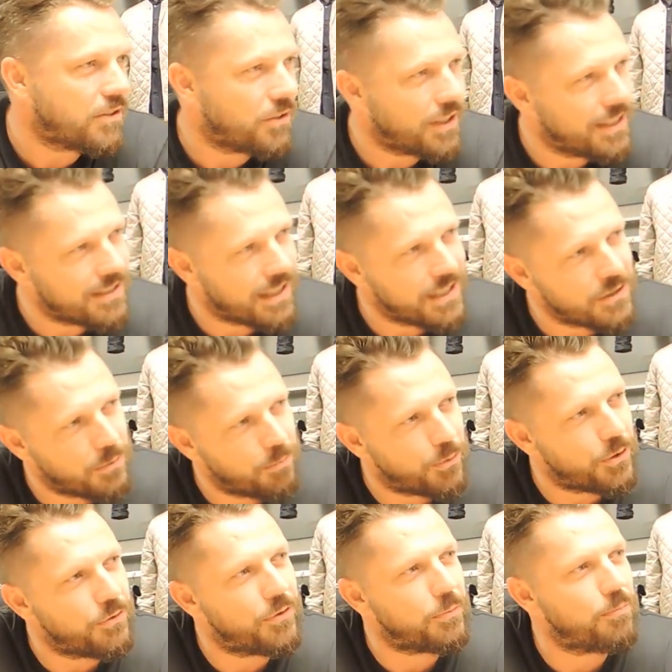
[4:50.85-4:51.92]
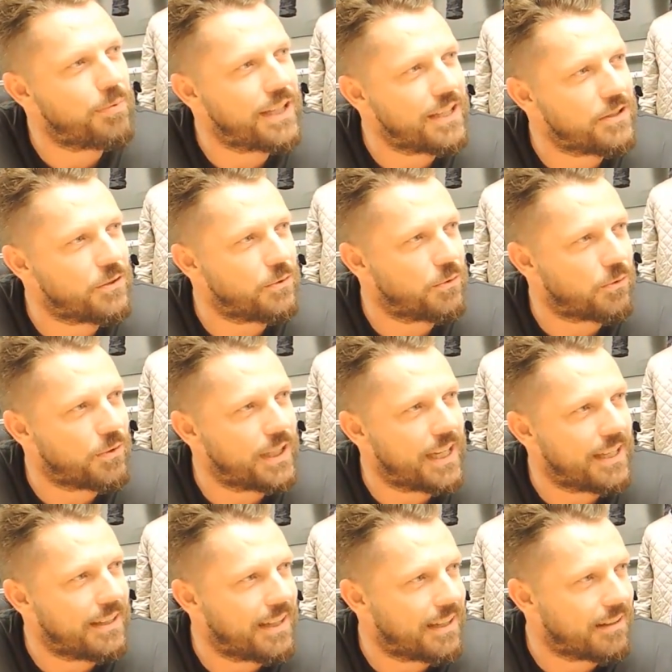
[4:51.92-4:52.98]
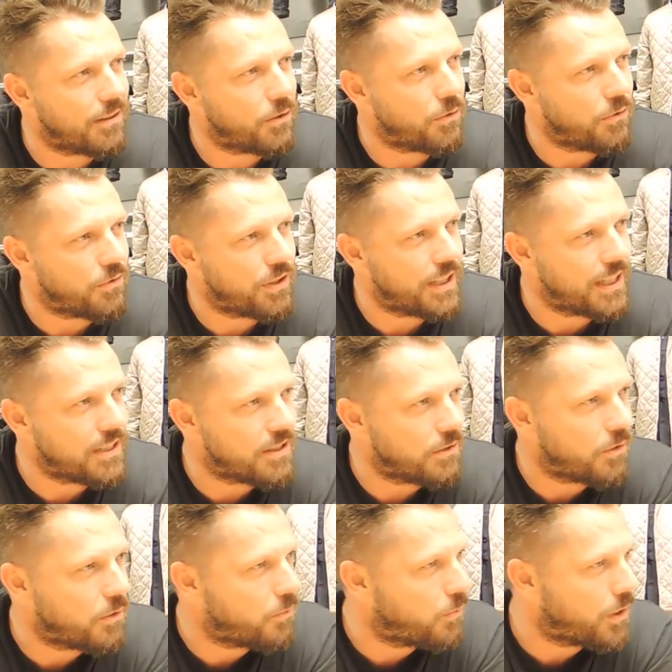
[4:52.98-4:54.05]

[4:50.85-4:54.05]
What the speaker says: So it's a perfect piece to create that contradiction that